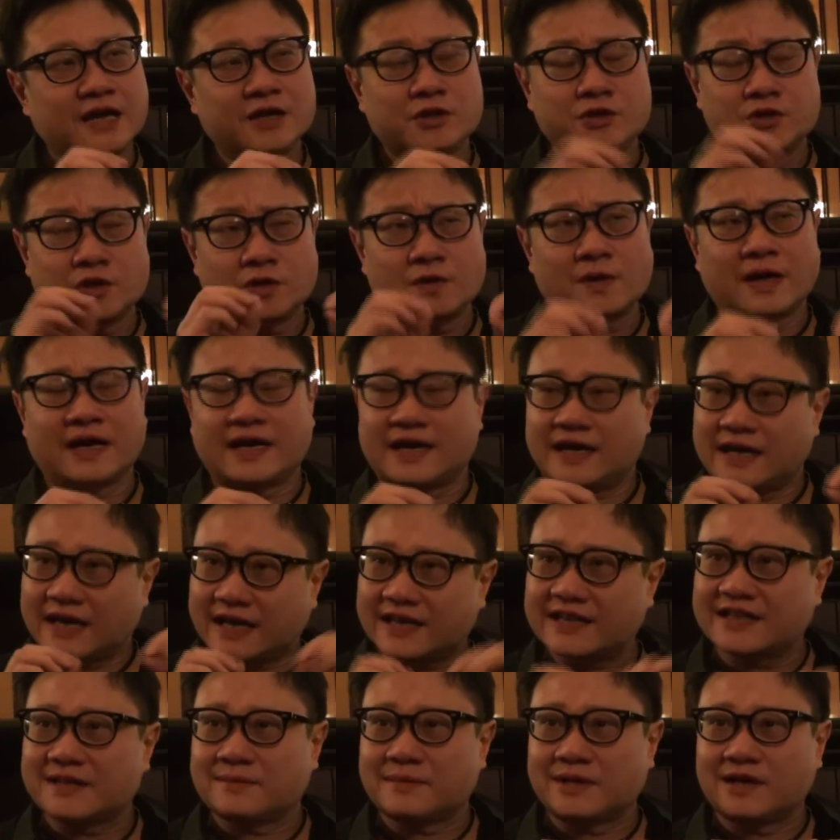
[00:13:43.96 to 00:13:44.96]
though I
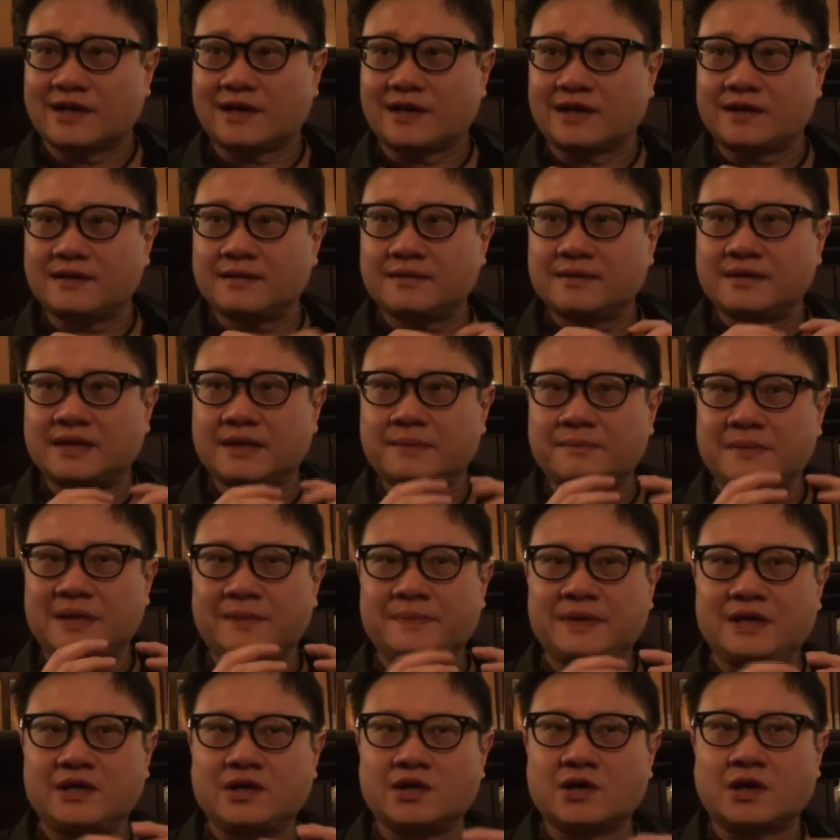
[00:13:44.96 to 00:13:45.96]
liked them a lot, they
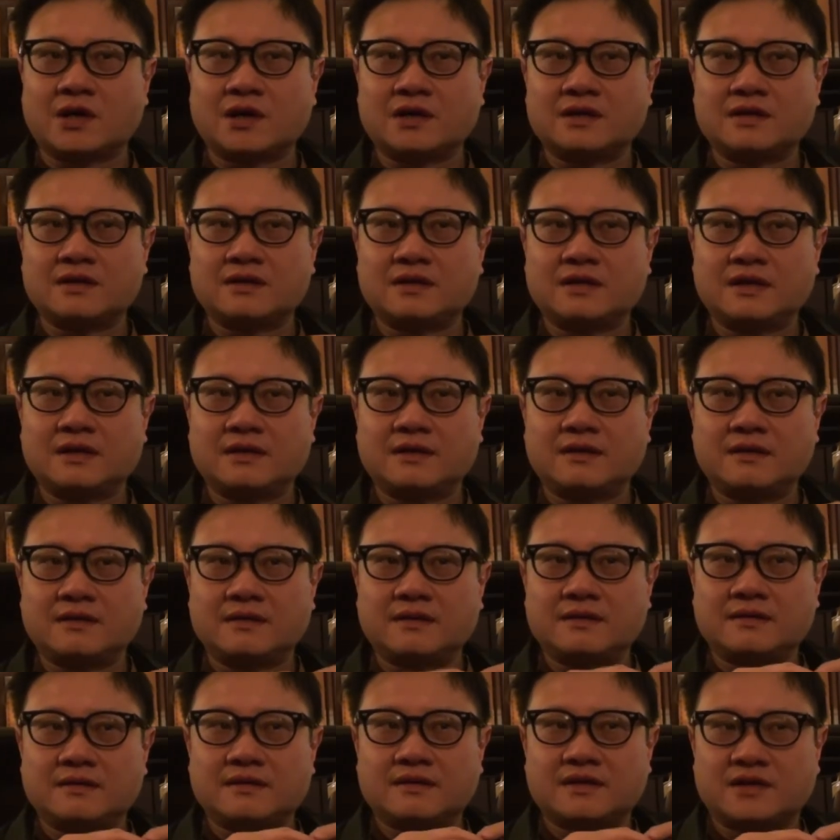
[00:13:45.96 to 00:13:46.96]
maybe not
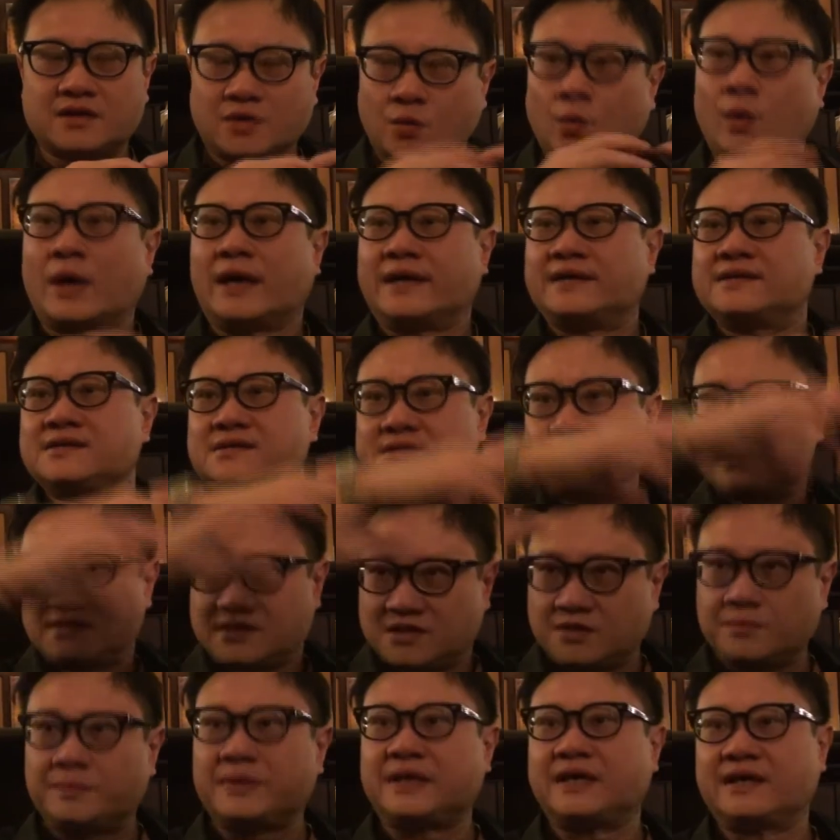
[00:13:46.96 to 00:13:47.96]
the ones
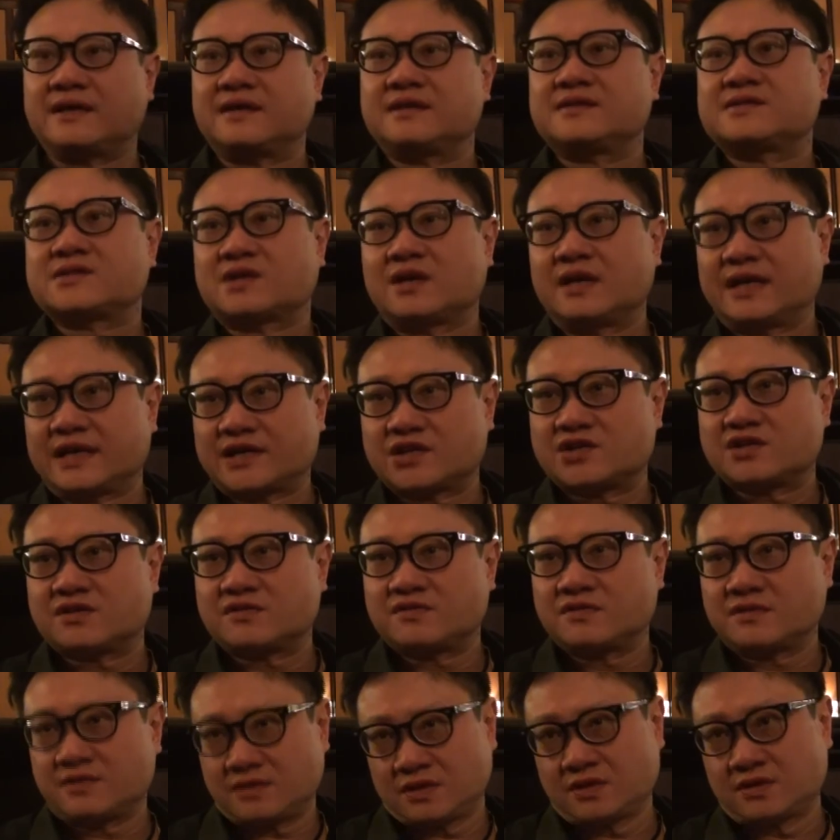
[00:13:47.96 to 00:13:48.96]
to be in this collection,
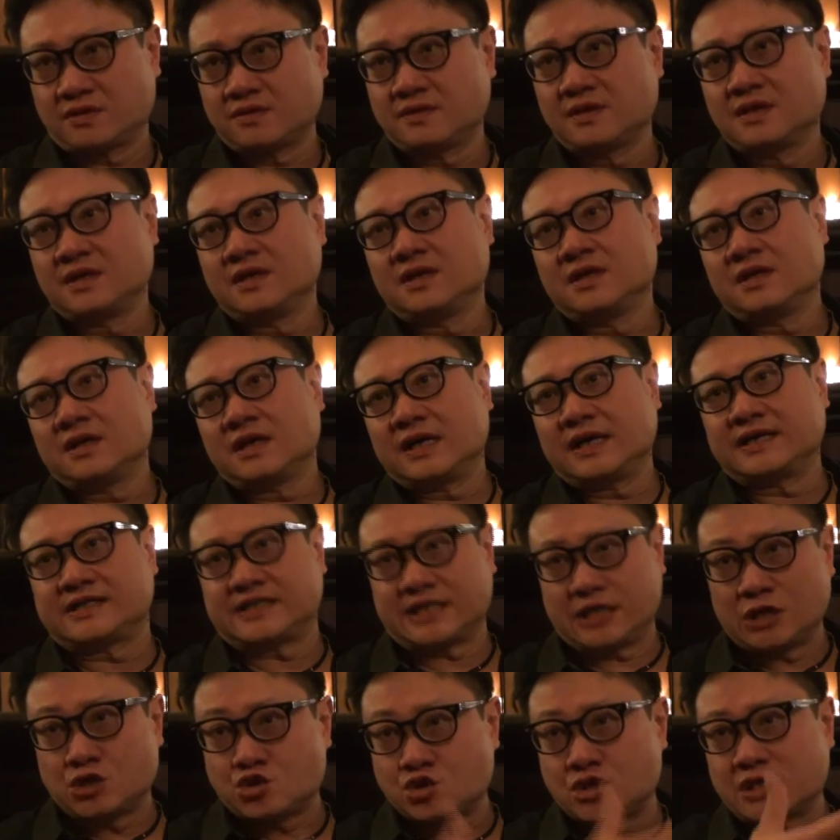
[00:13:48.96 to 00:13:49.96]
you know, as
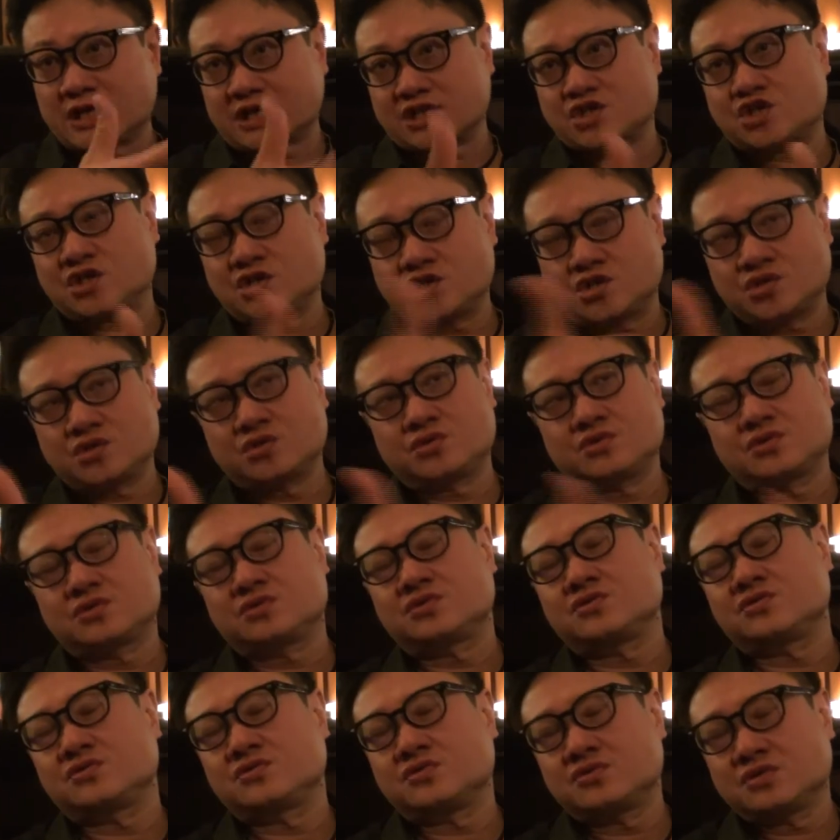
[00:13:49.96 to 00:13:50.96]
an introduction to
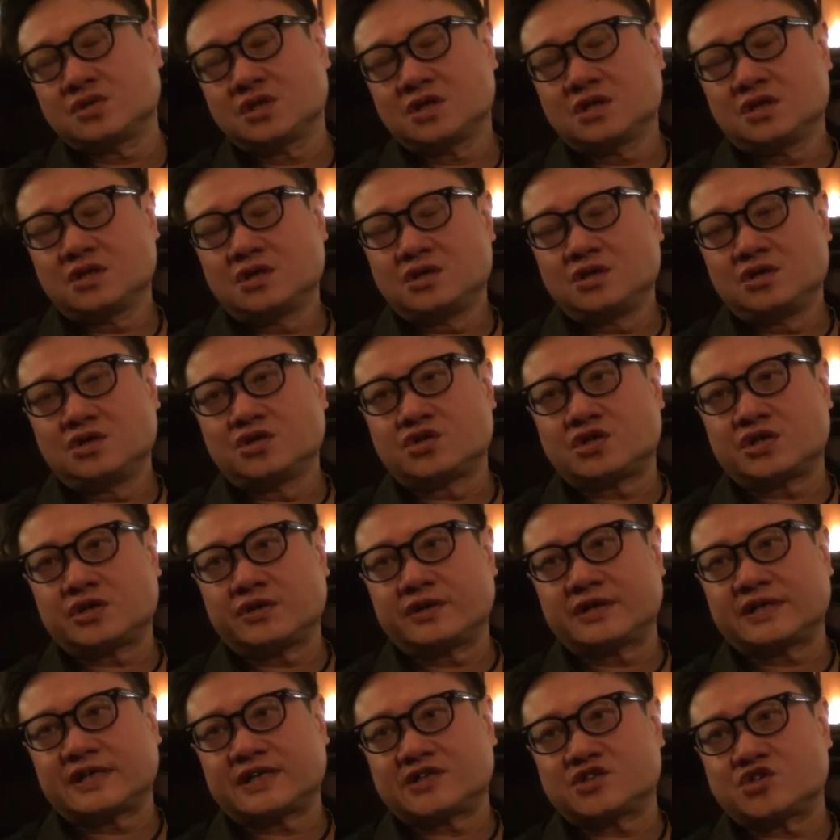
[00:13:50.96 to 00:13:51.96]

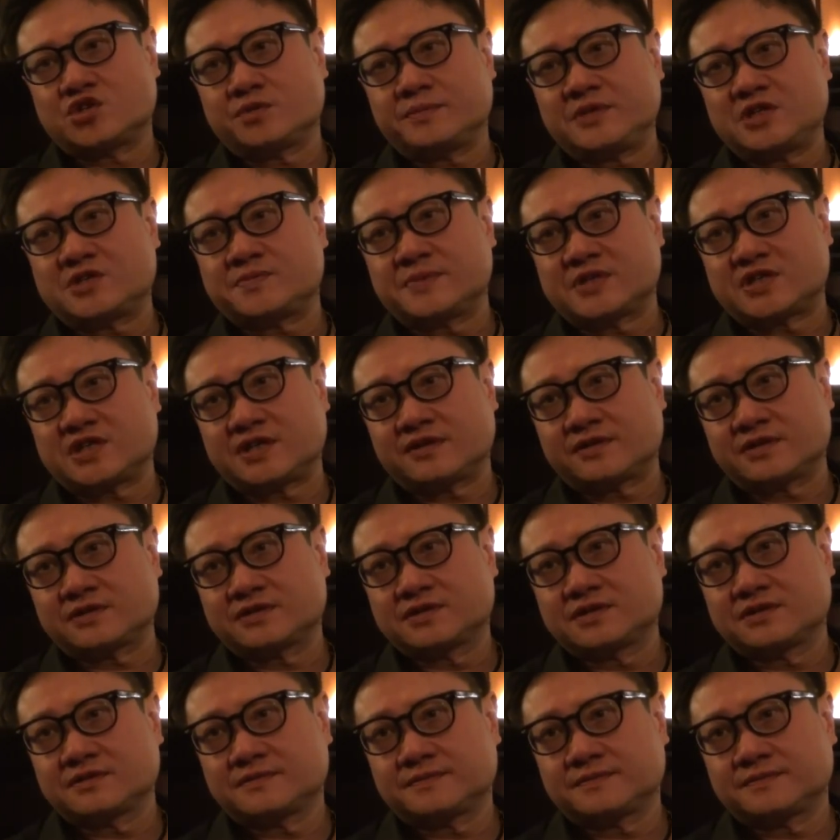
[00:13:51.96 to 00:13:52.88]
Yoshiro Tatsumi's materials.